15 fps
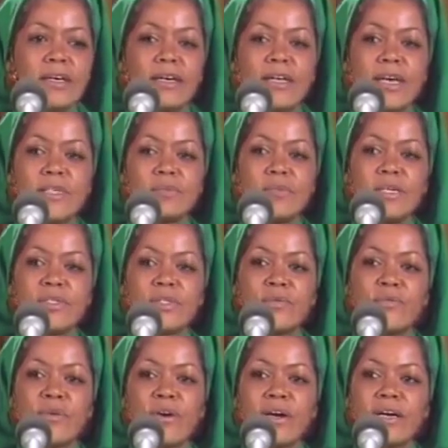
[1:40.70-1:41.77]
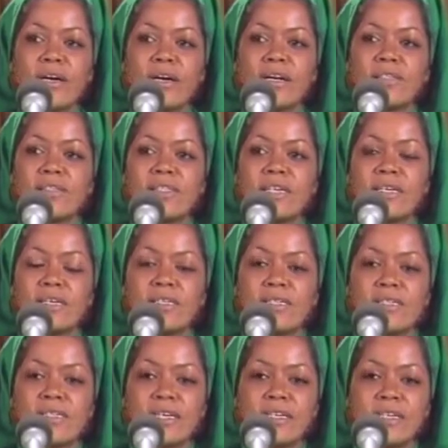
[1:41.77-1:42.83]
And as Minister Farrakhan said on
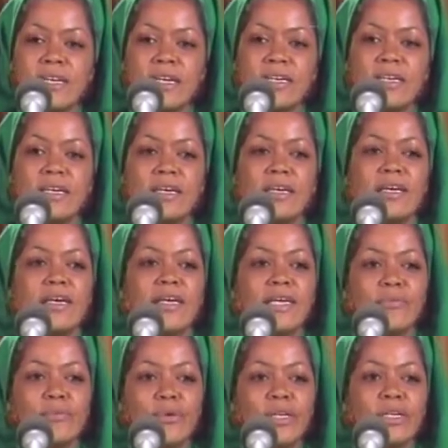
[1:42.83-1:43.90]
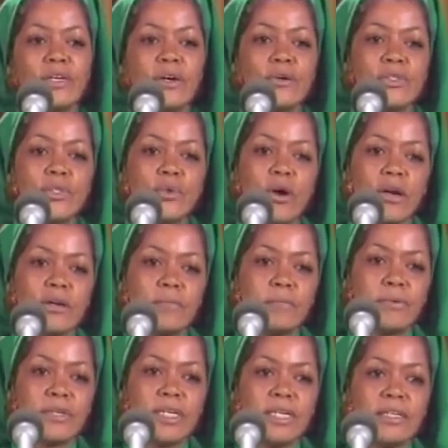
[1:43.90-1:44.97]
Sunday, if we're to go to our
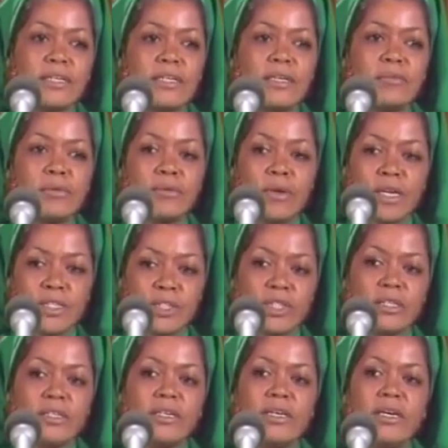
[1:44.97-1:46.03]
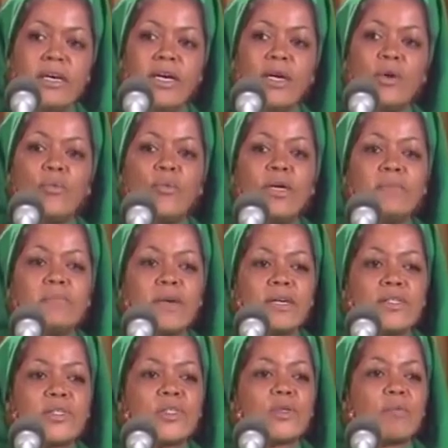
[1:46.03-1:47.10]
complete liberation, we
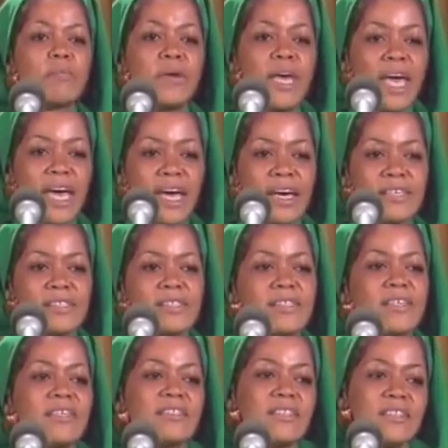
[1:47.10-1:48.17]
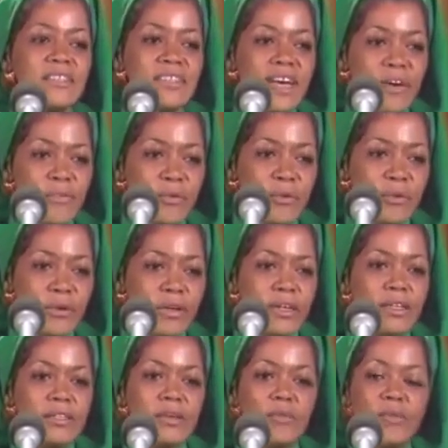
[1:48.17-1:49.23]
must surpass the level
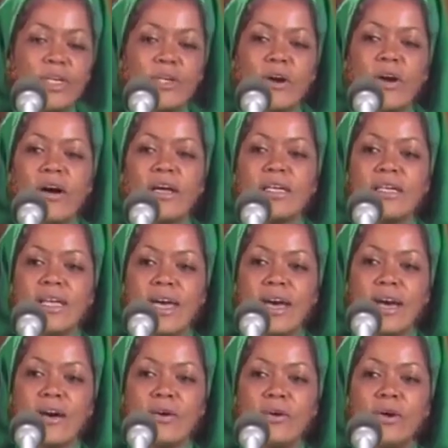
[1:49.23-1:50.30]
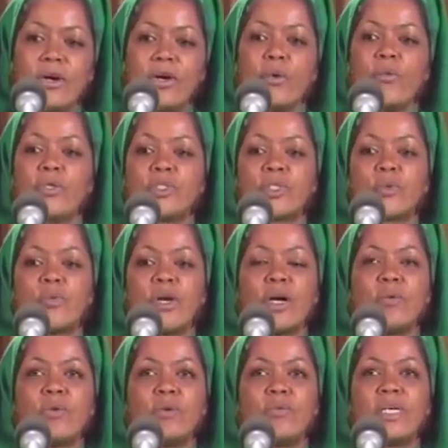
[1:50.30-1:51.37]
that we are on now, which is
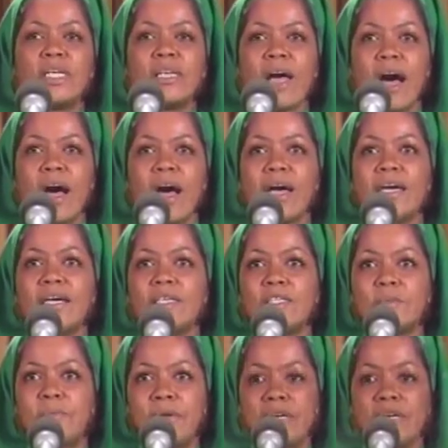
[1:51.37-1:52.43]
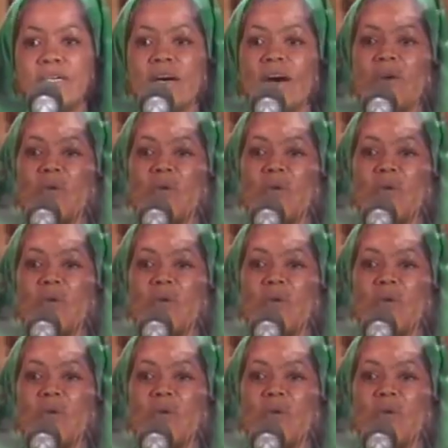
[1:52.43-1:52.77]
where we rely and depend